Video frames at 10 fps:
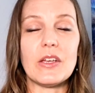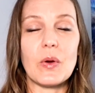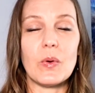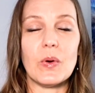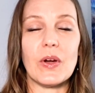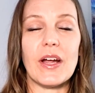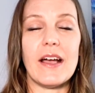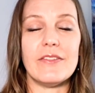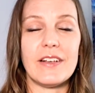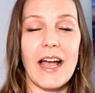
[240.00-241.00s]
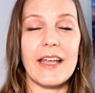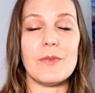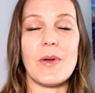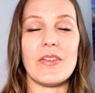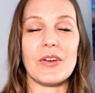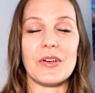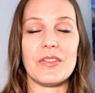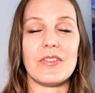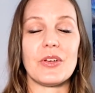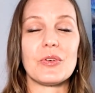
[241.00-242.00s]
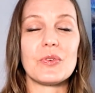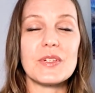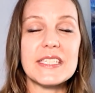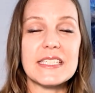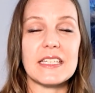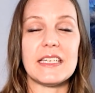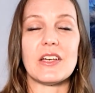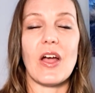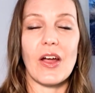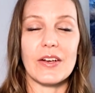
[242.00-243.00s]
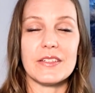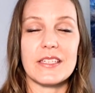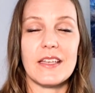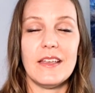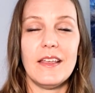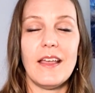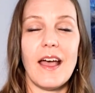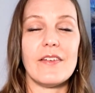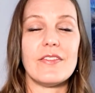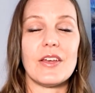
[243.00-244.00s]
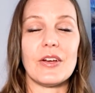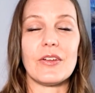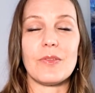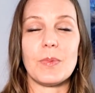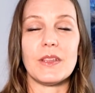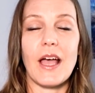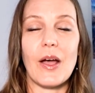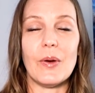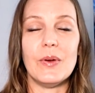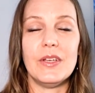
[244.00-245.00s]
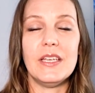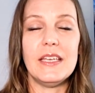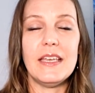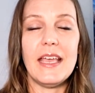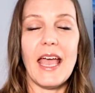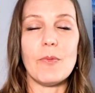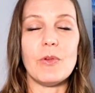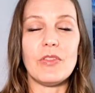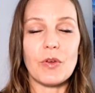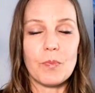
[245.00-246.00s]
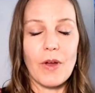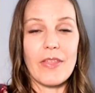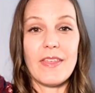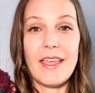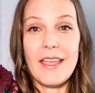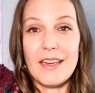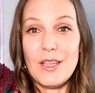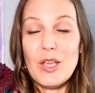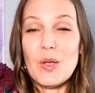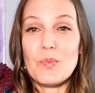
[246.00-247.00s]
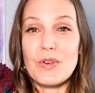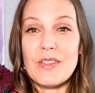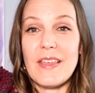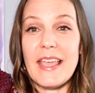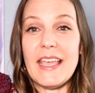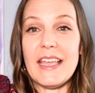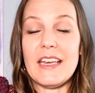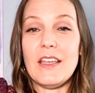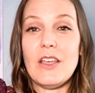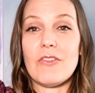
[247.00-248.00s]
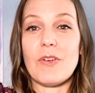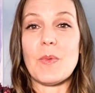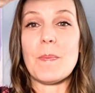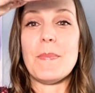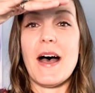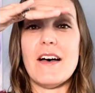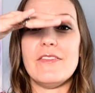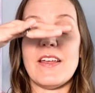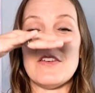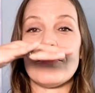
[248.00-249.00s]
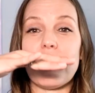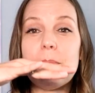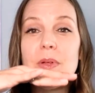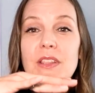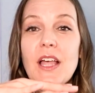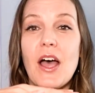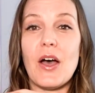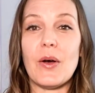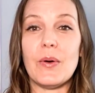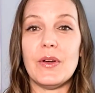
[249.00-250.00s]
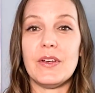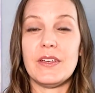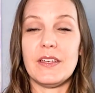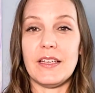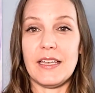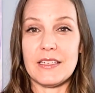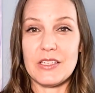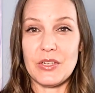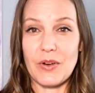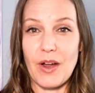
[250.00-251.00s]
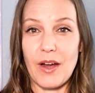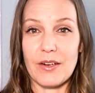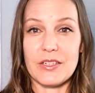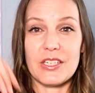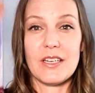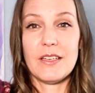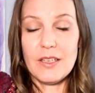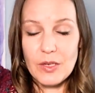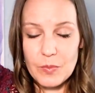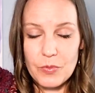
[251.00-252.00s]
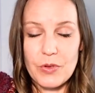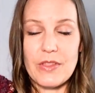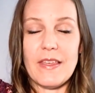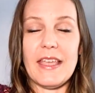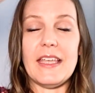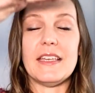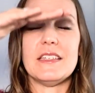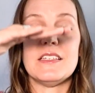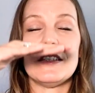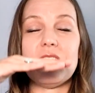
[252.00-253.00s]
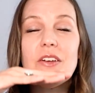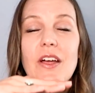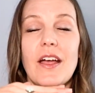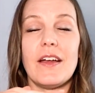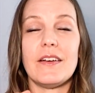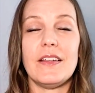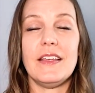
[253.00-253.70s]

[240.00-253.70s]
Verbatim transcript: core of Gaia Mother Earth, the crystalline heart of the earth below. And with your breath in, breathe in from above and from below into your heart. Breathe into your heart